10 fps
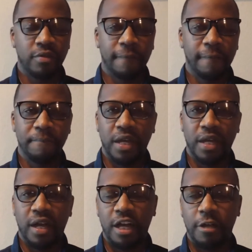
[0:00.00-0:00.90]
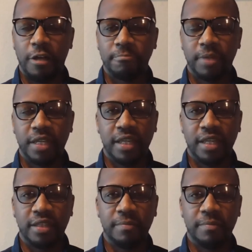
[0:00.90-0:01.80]
Um, and, and the
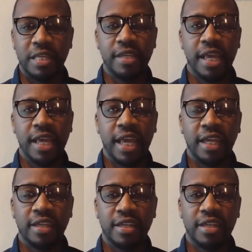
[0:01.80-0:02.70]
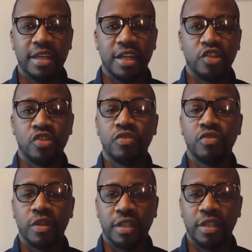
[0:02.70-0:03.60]
PBA uh, junior and
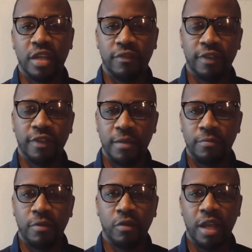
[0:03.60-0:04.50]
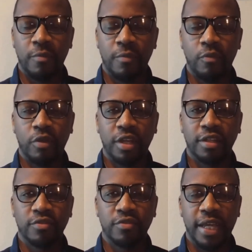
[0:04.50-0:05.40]
their affiliate program working its
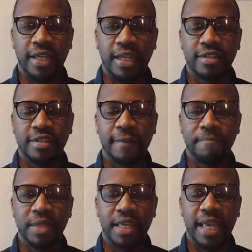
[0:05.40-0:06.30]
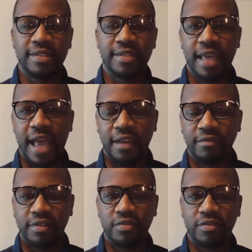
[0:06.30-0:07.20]
way into into that with
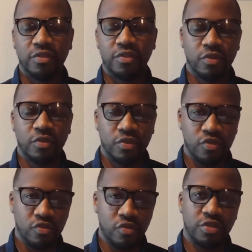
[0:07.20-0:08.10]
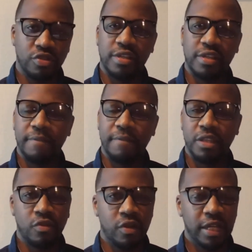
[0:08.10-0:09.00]
you know tours in Georgia and
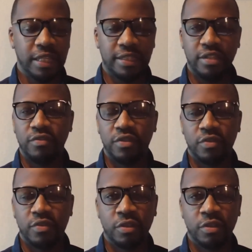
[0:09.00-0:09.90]
Illinois, Elite Youth Tour,